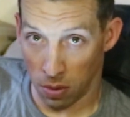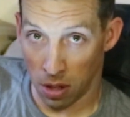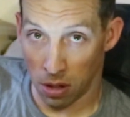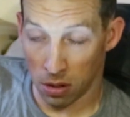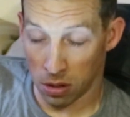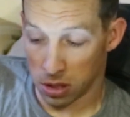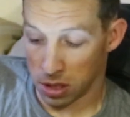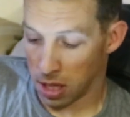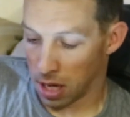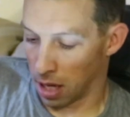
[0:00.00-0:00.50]

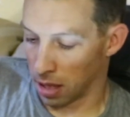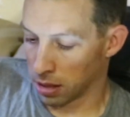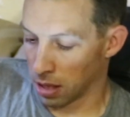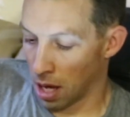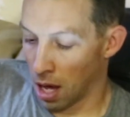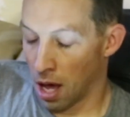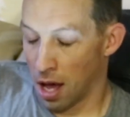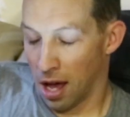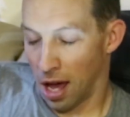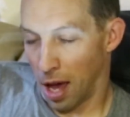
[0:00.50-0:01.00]
300ZX.
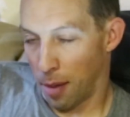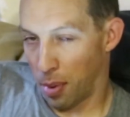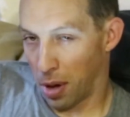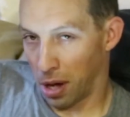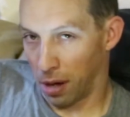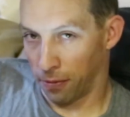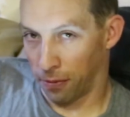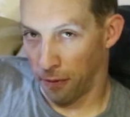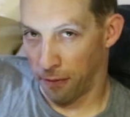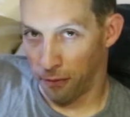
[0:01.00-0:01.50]
I bought
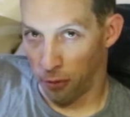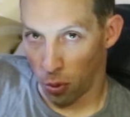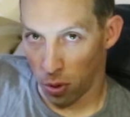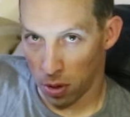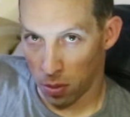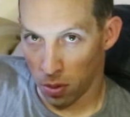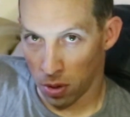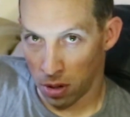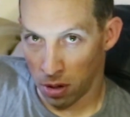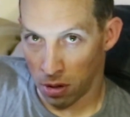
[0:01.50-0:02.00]
it for
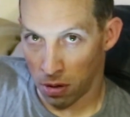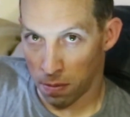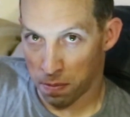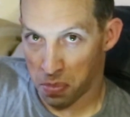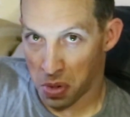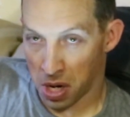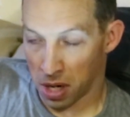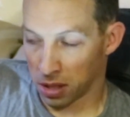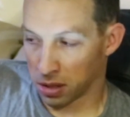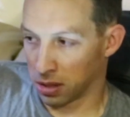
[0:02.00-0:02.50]

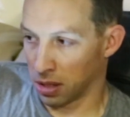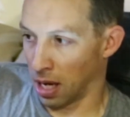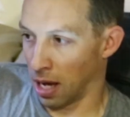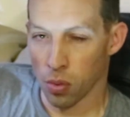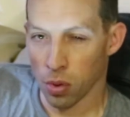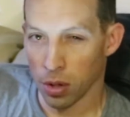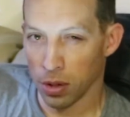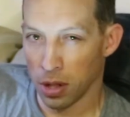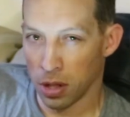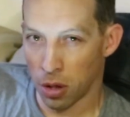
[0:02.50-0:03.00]
$4,100.
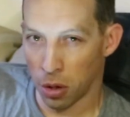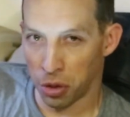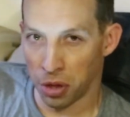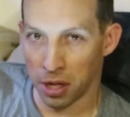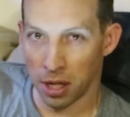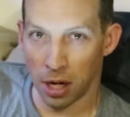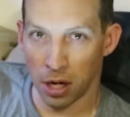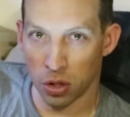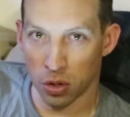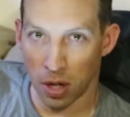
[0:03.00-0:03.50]
Really, the thing
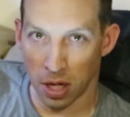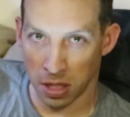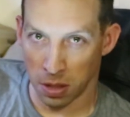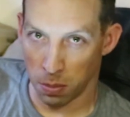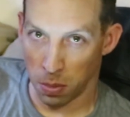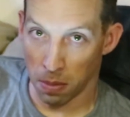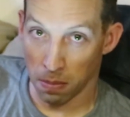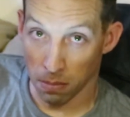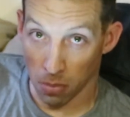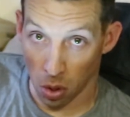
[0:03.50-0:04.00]
that attracted
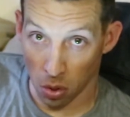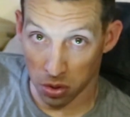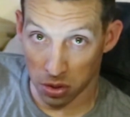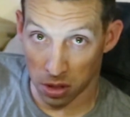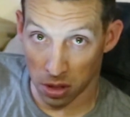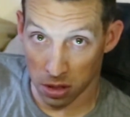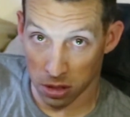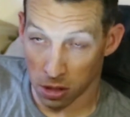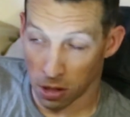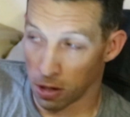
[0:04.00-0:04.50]
me most
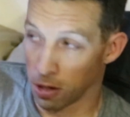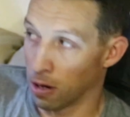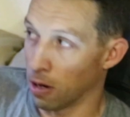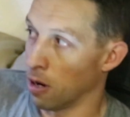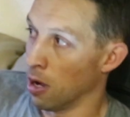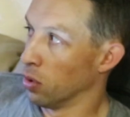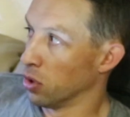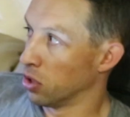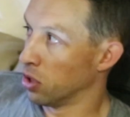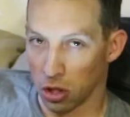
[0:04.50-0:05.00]
to this car
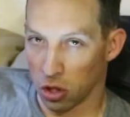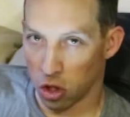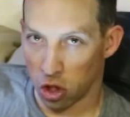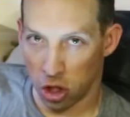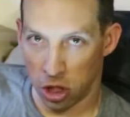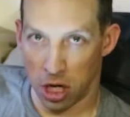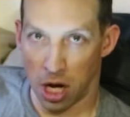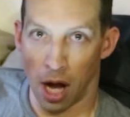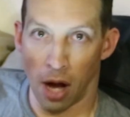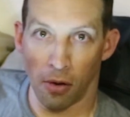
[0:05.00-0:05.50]
was the
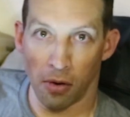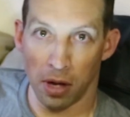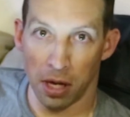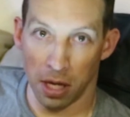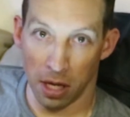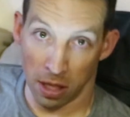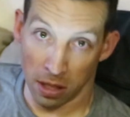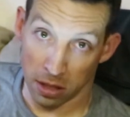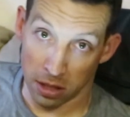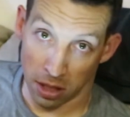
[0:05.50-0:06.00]

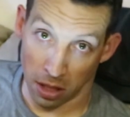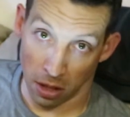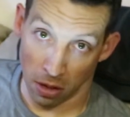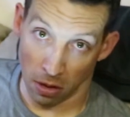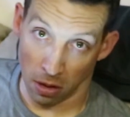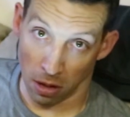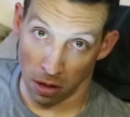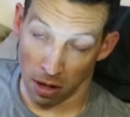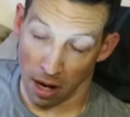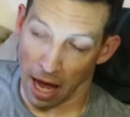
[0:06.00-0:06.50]
cherry
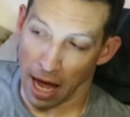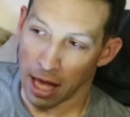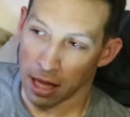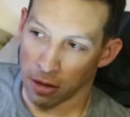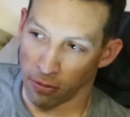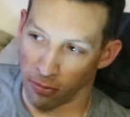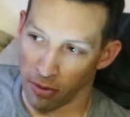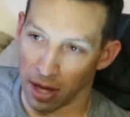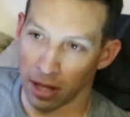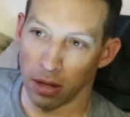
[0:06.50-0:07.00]
interior and
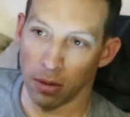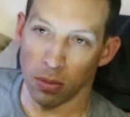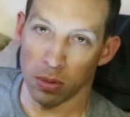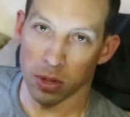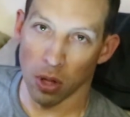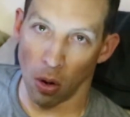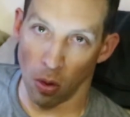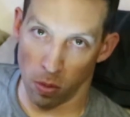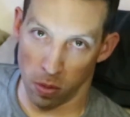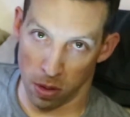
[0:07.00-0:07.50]
the fact that it was
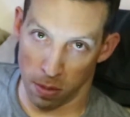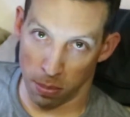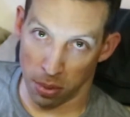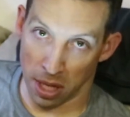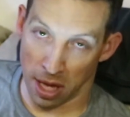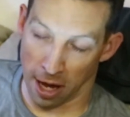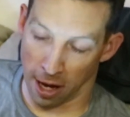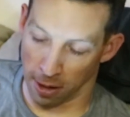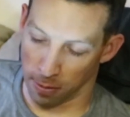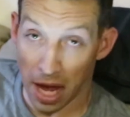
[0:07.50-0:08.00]
already
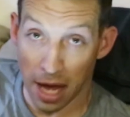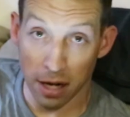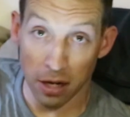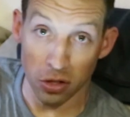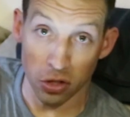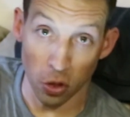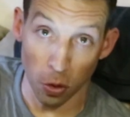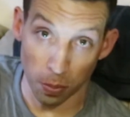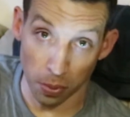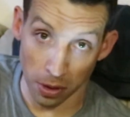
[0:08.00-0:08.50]
black and a
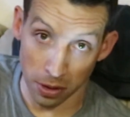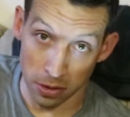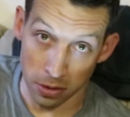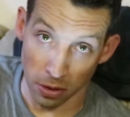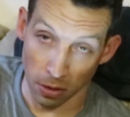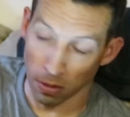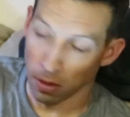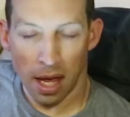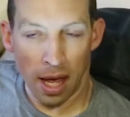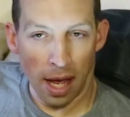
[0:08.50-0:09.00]

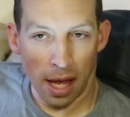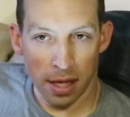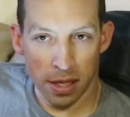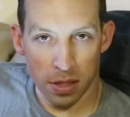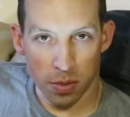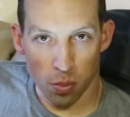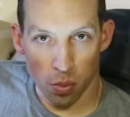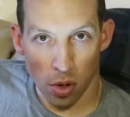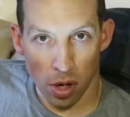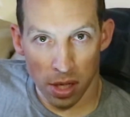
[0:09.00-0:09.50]
2+2. It had
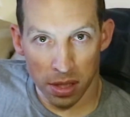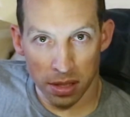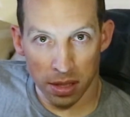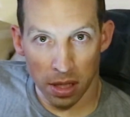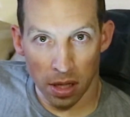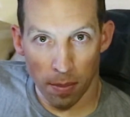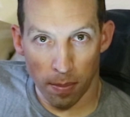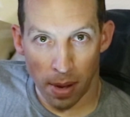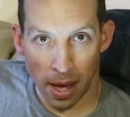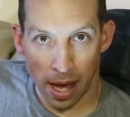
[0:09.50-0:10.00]
some rust
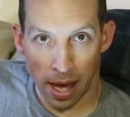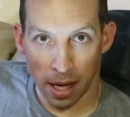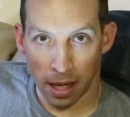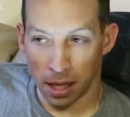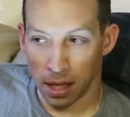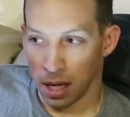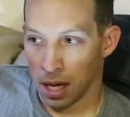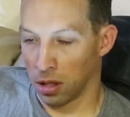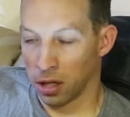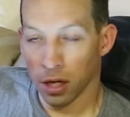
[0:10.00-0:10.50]
in the
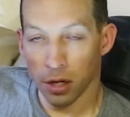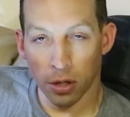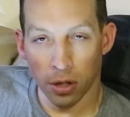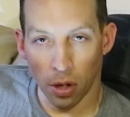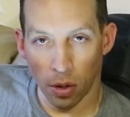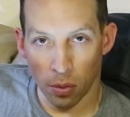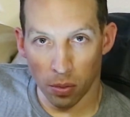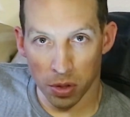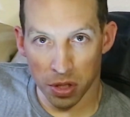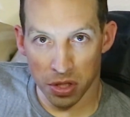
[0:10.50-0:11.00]
back. Clear
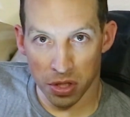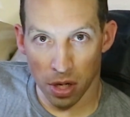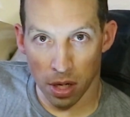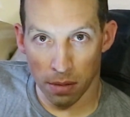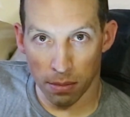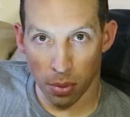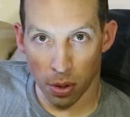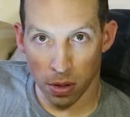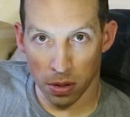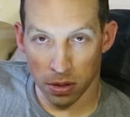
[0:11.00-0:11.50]
coat was
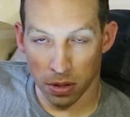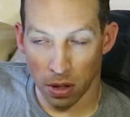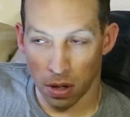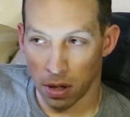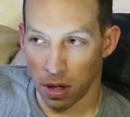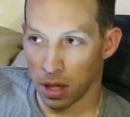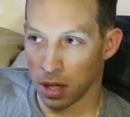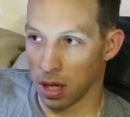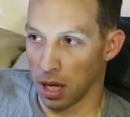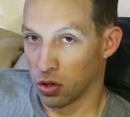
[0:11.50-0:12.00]
sunburnt
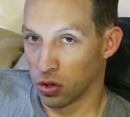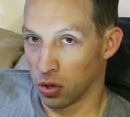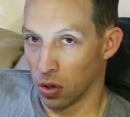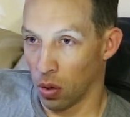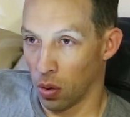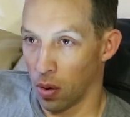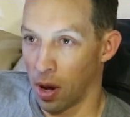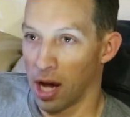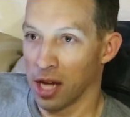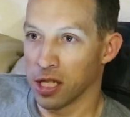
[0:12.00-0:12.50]
on it.
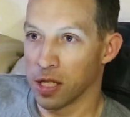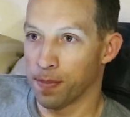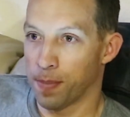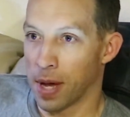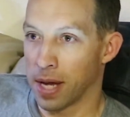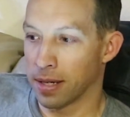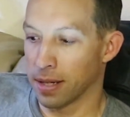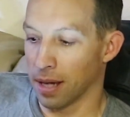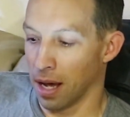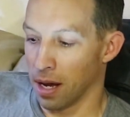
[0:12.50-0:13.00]
So I
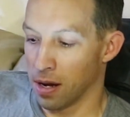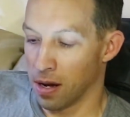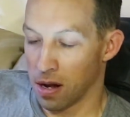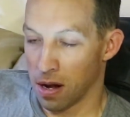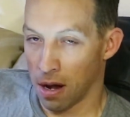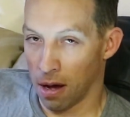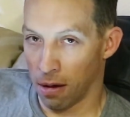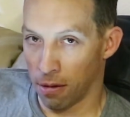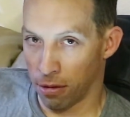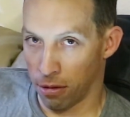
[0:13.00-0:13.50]
spent
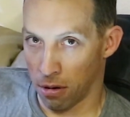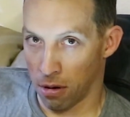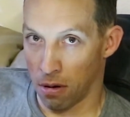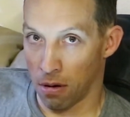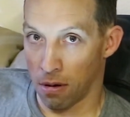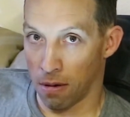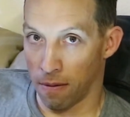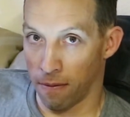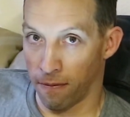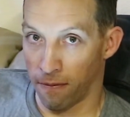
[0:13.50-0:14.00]

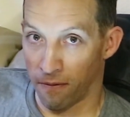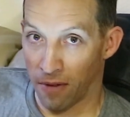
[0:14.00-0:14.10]
another